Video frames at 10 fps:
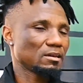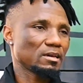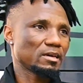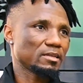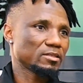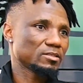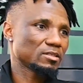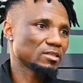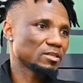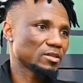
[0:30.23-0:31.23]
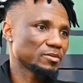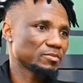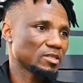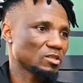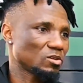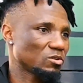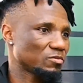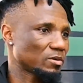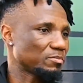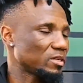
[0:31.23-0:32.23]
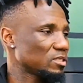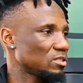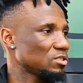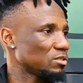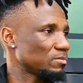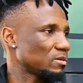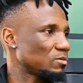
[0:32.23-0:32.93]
And a lot of ambassadorship.